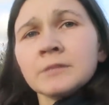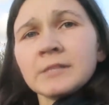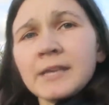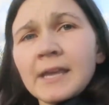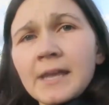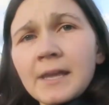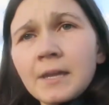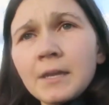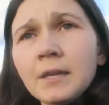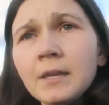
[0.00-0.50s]

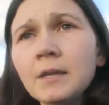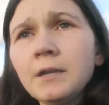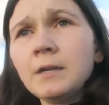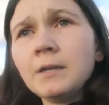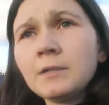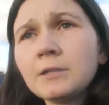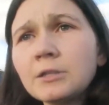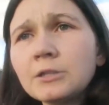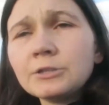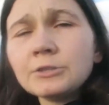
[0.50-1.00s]
yeah
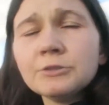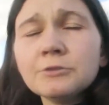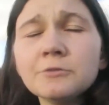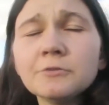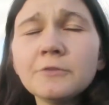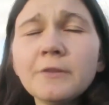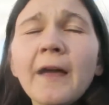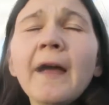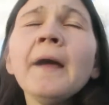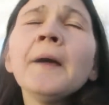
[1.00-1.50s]
I've got to do
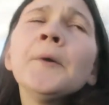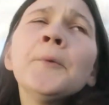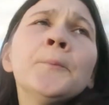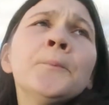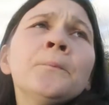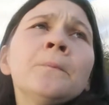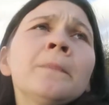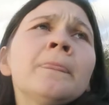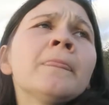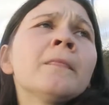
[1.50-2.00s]
all that
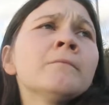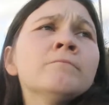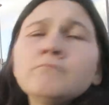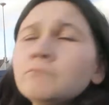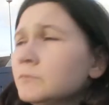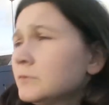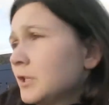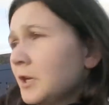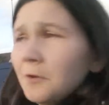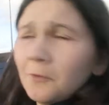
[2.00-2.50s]

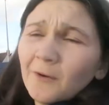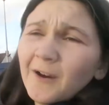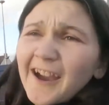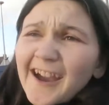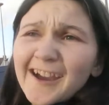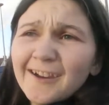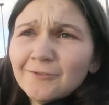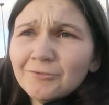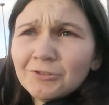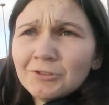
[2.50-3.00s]
don't know what
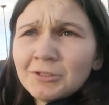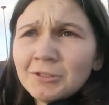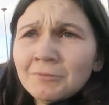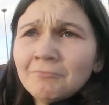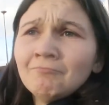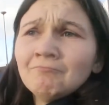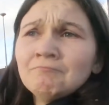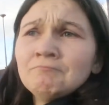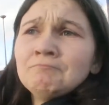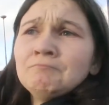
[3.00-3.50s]
else
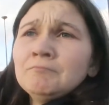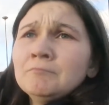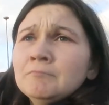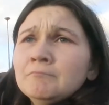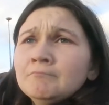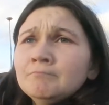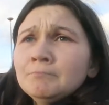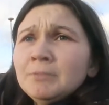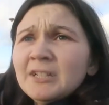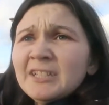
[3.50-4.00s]

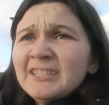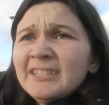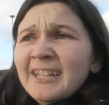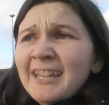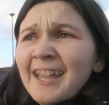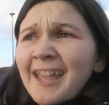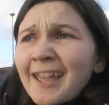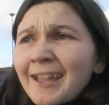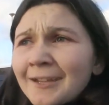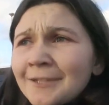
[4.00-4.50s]
but
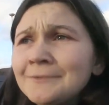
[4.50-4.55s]
yeah